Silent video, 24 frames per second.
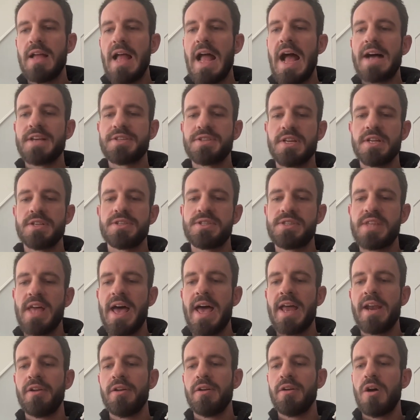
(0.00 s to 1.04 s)
assets
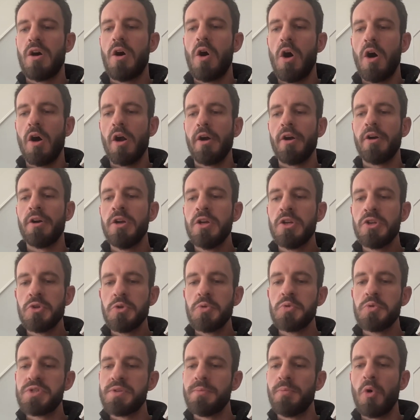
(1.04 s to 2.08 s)
that are
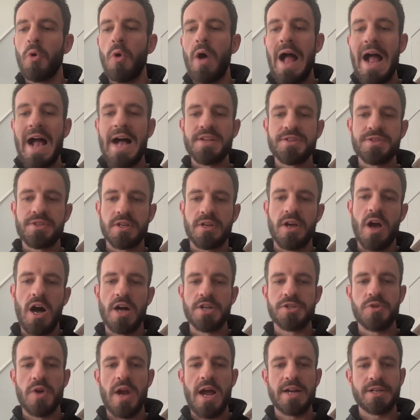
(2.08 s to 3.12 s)
usable as the
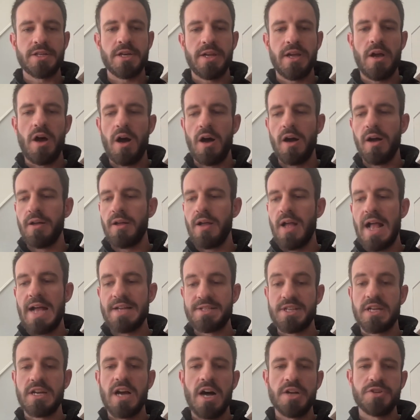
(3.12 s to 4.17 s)
contract
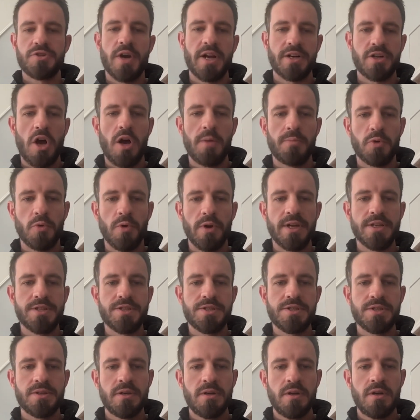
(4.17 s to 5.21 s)

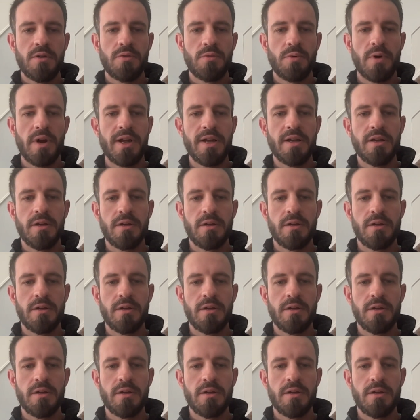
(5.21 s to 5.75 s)
upgrades, right?